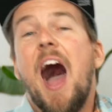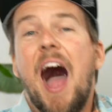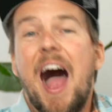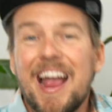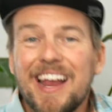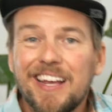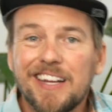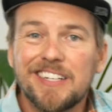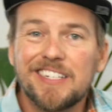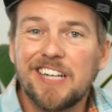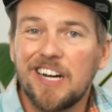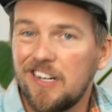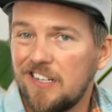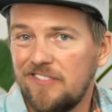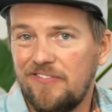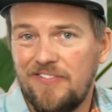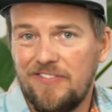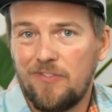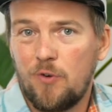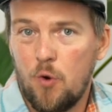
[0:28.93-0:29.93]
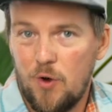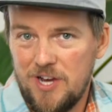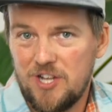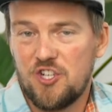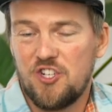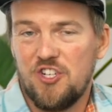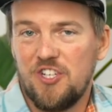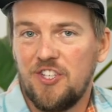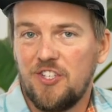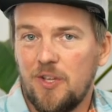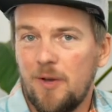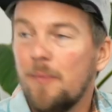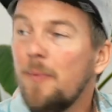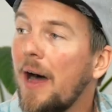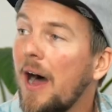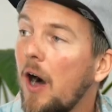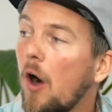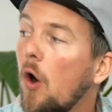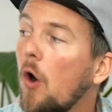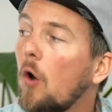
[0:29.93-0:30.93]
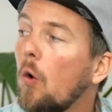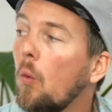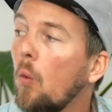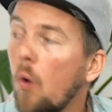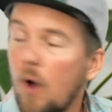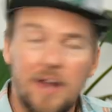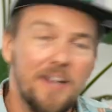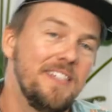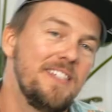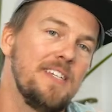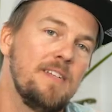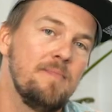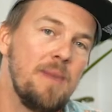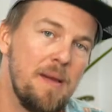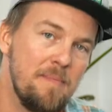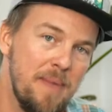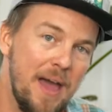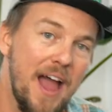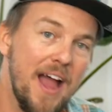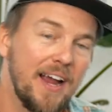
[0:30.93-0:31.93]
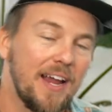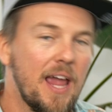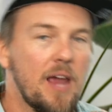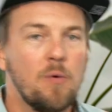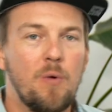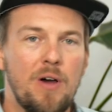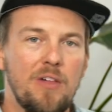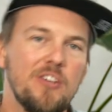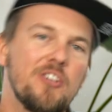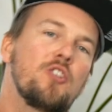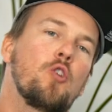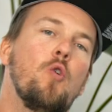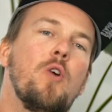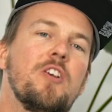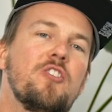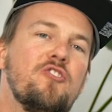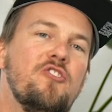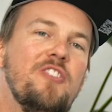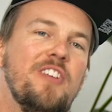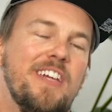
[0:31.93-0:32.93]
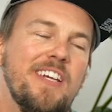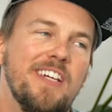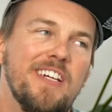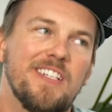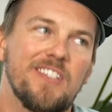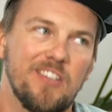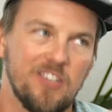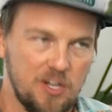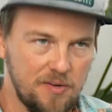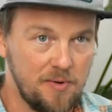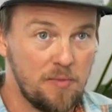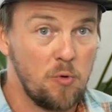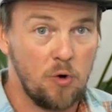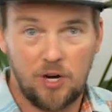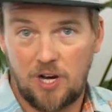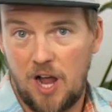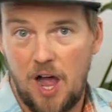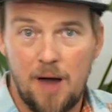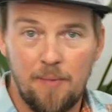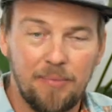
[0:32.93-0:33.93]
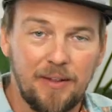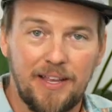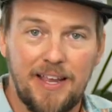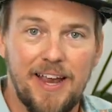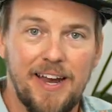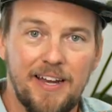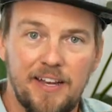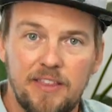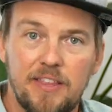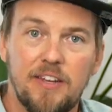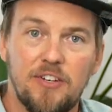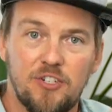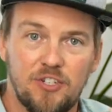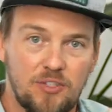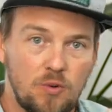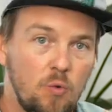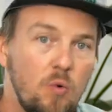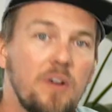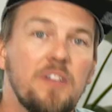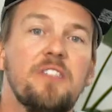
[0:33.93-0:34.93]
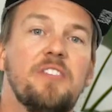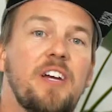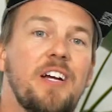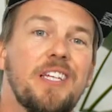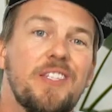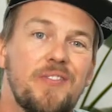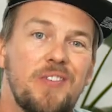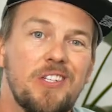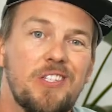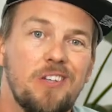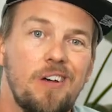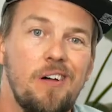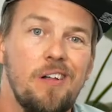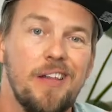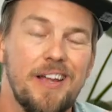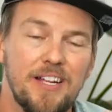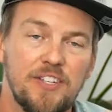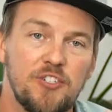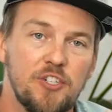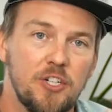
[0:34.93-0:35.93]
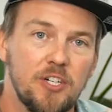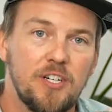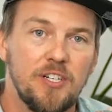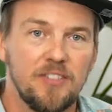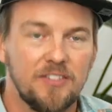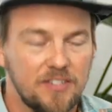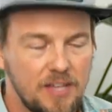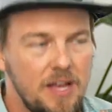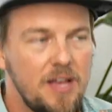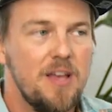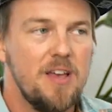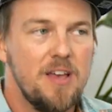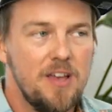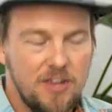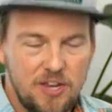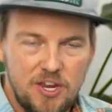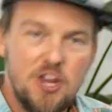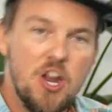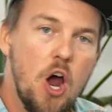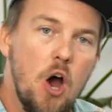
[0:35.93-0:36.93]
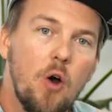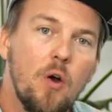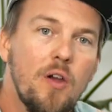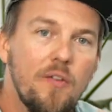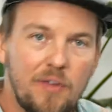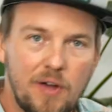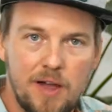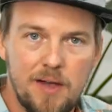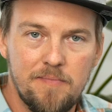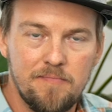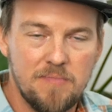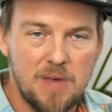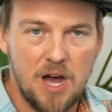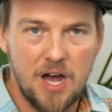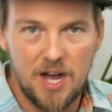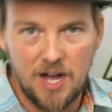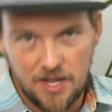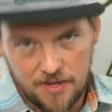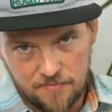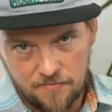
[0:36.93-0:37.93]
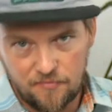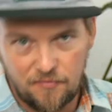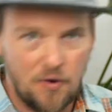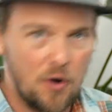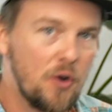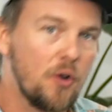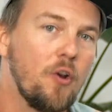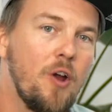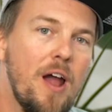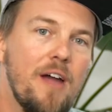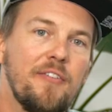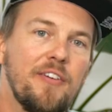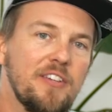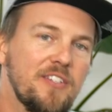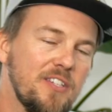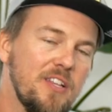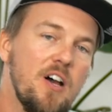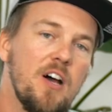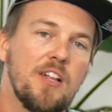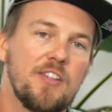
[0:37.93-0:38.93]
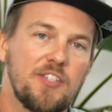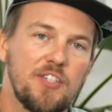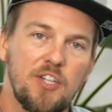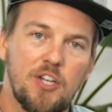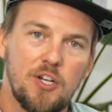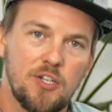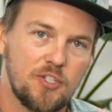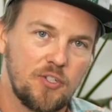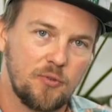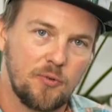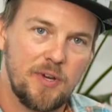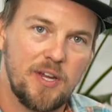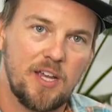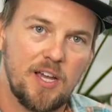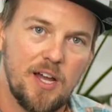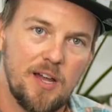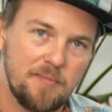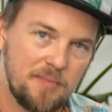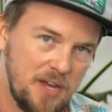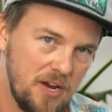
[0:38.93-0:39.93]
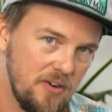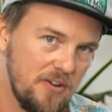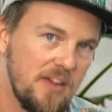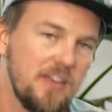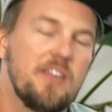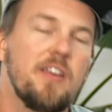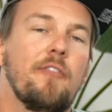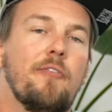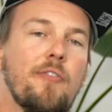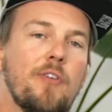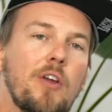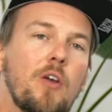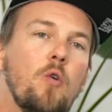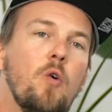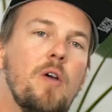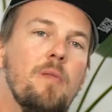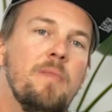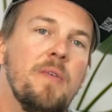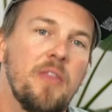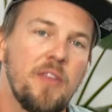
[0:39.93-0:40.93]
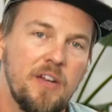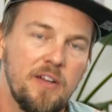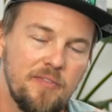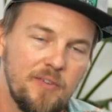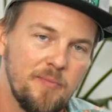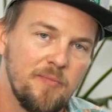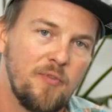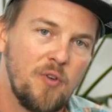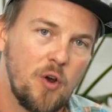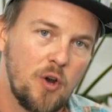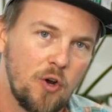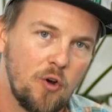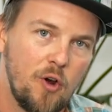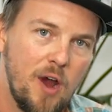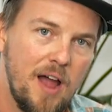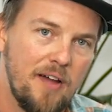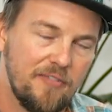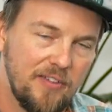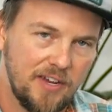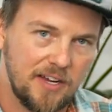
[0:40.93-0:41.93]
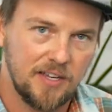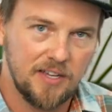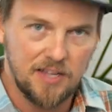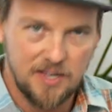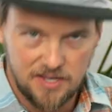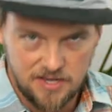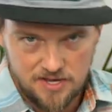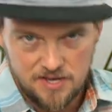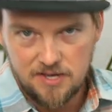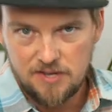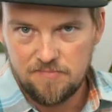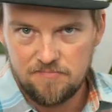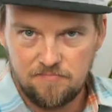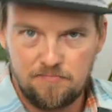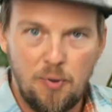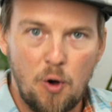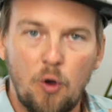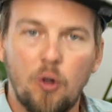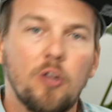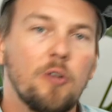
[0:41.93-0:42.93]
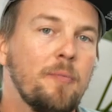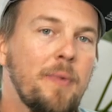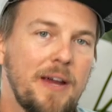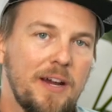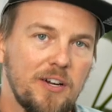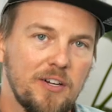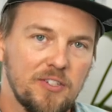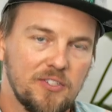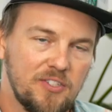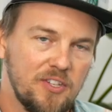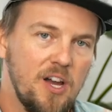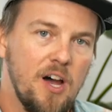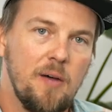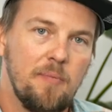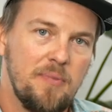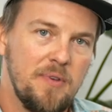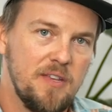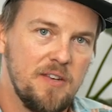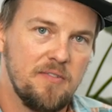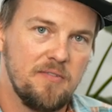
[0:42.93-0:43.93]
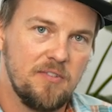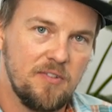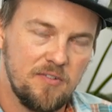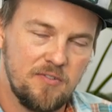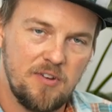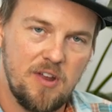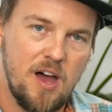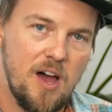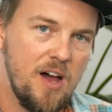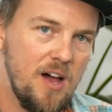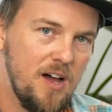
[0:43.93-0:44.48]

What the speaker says: I get a ton of questions about what is in my bag. And while this question is a little bit more complicated than just a one-size-fits-all answer, because, you know, if I'm photographing sloths in Costa Rica, I'm carrying different equipment than if I'm photographing polar bears up in,